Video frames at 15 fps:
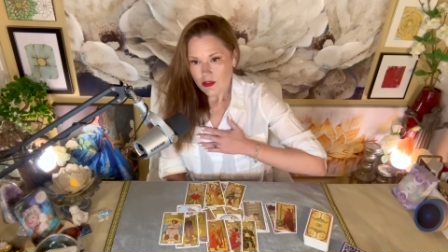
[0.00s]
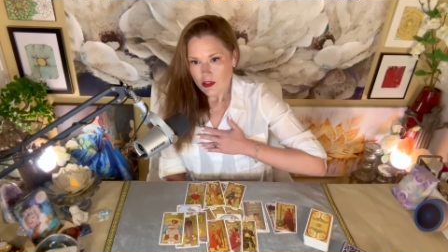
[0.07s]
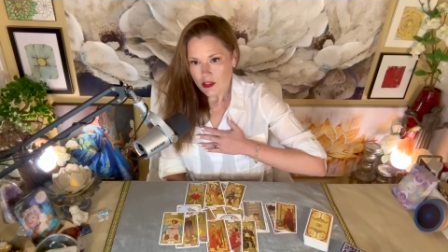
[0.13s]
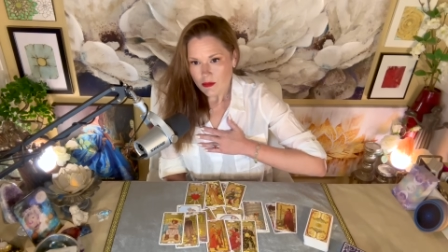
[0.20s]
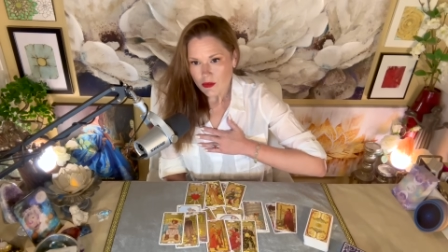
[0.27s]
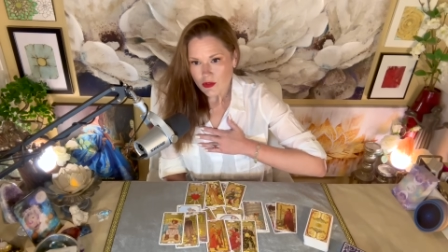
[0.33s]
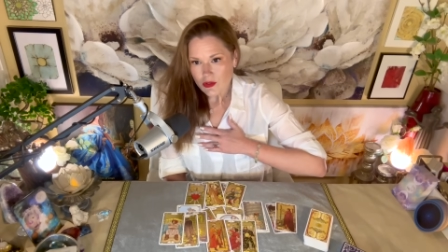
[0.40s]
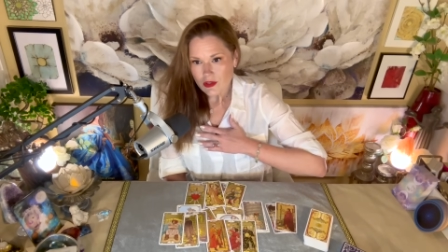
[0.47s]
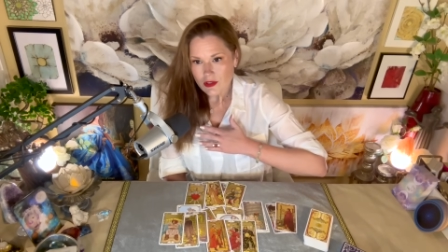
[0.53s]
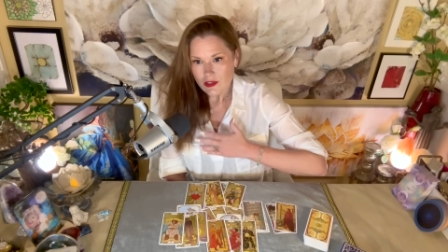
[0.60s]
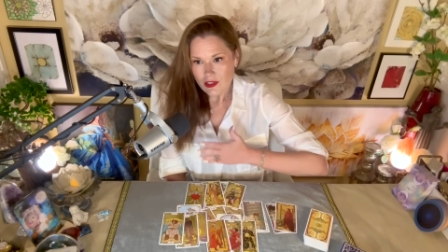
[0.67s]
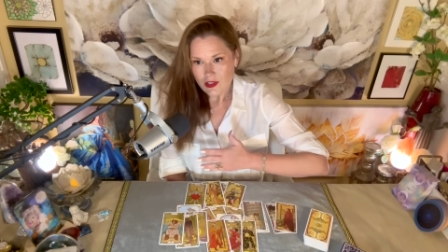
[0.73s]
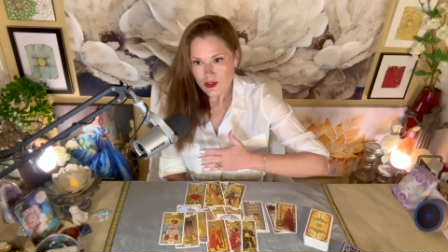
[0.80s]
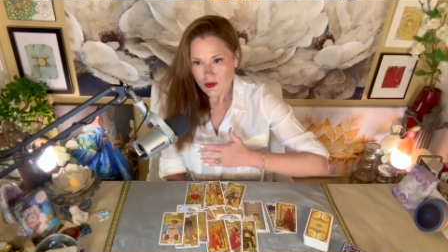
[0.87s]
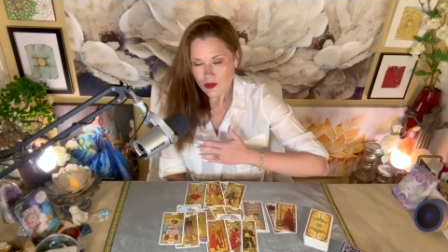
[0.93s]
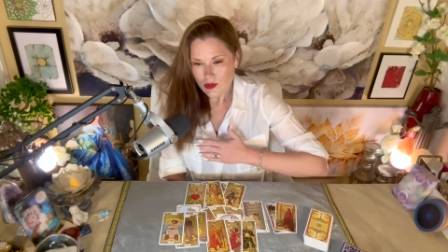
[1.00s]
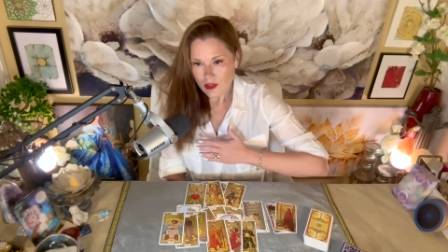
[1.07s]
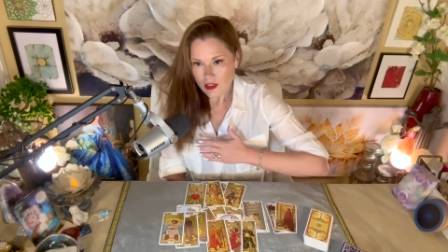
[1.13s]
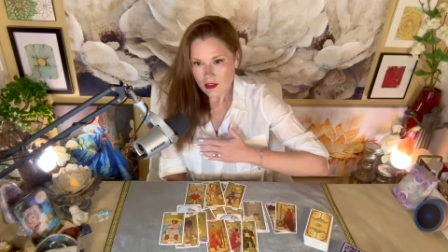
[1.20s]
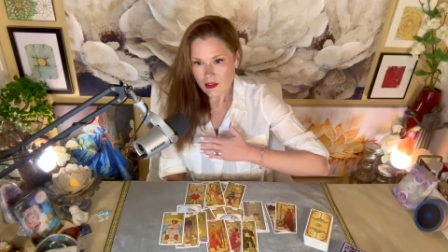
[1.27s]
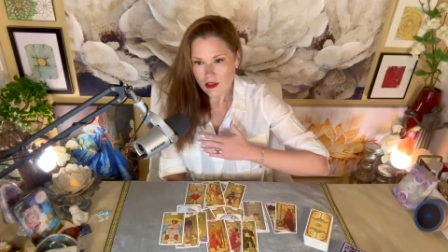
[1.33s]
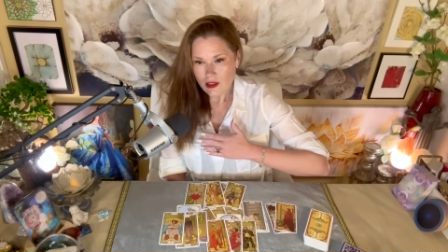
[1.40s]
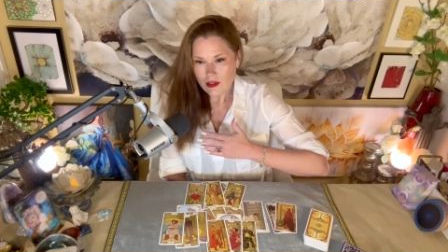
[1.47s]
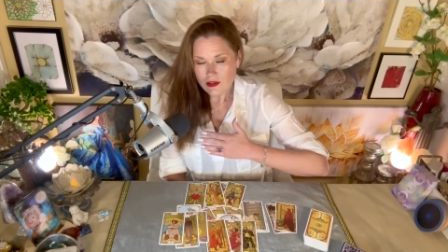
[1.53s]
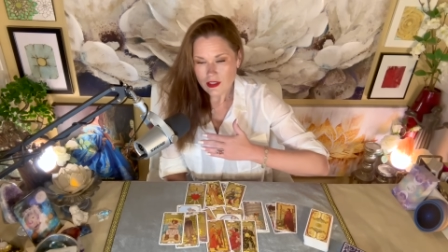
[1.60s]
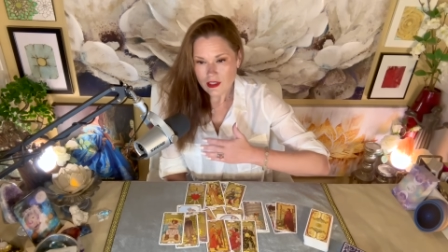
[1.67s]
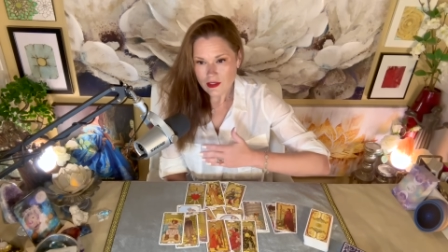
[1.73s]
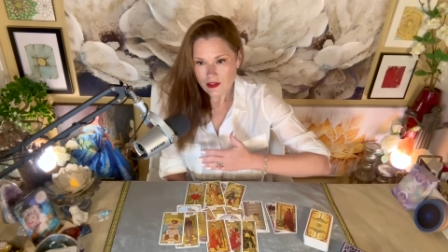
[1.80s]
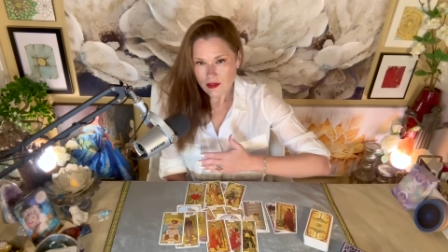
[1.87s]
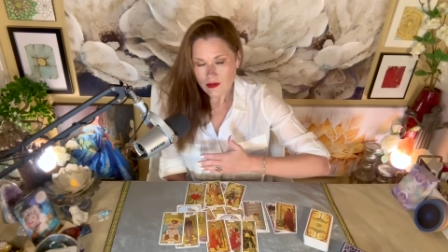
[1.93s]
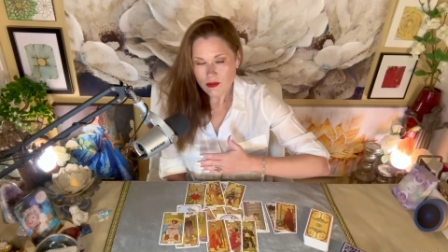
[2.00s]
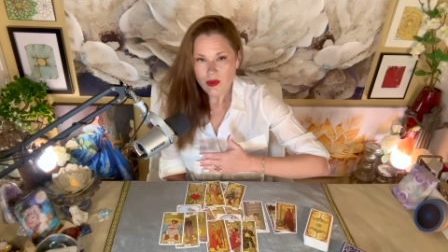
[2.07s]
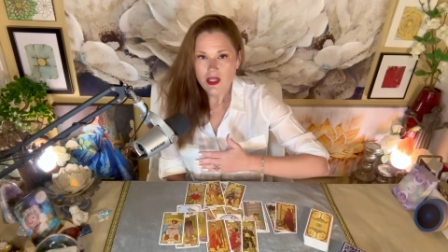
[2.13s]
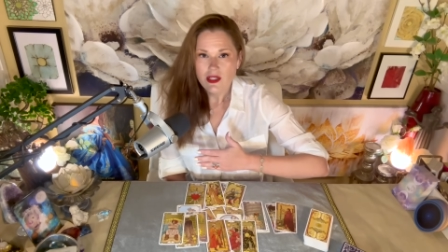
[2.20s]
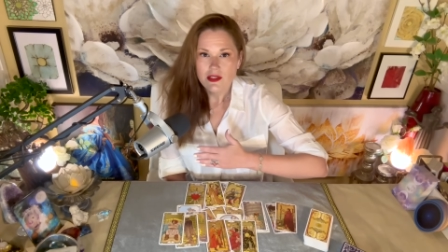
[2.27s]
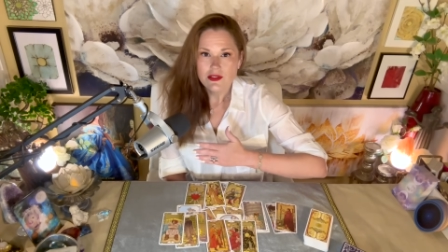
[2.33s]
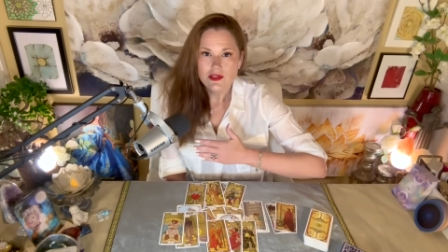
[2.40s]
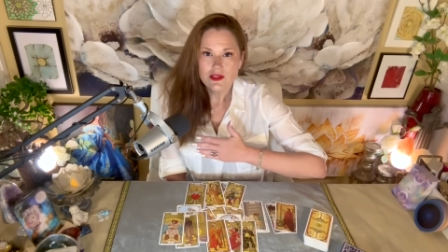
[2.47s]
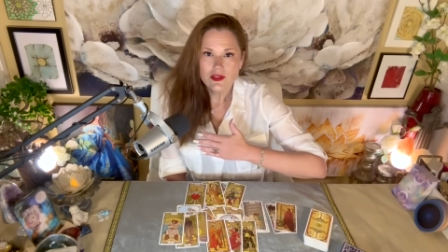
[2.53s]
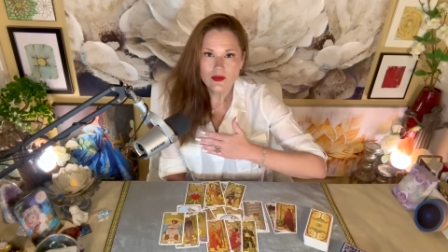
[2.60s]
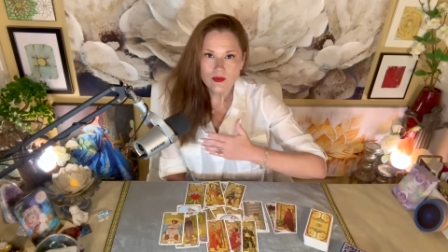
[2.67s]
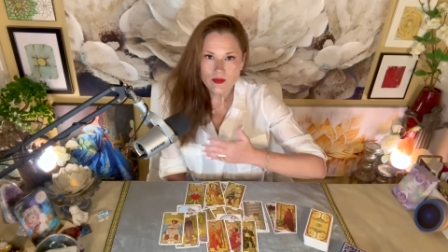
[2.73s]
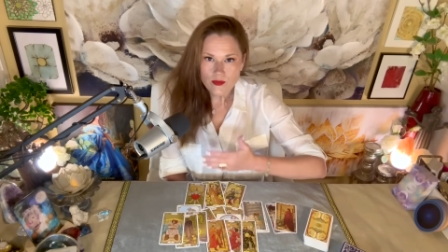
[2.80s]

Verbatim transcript: emotional loss, regret, hauntings of the past,